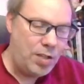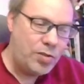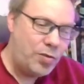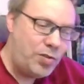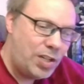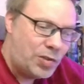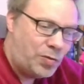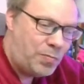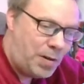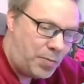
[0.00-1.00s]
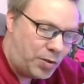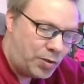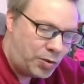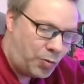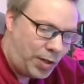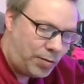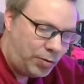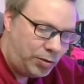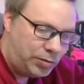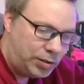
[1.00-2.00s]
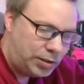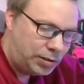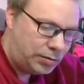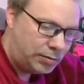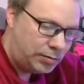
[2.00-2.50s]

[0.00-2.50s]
So just remember, square roots